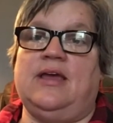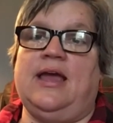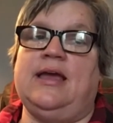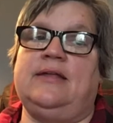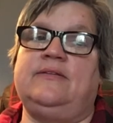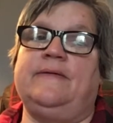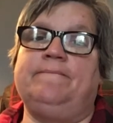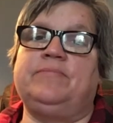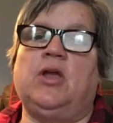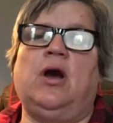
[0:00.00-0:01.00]
And
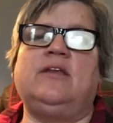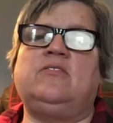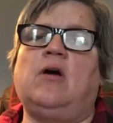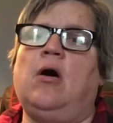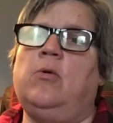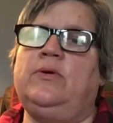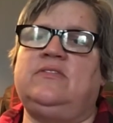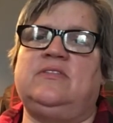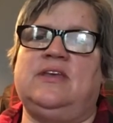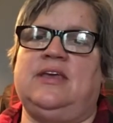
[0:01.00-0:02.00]
God is always
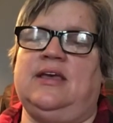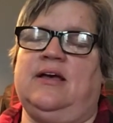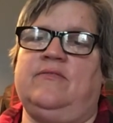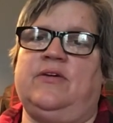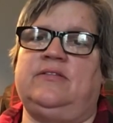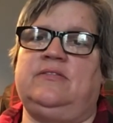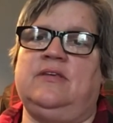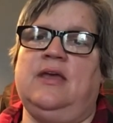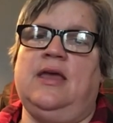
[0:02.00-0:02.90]
thinking of us.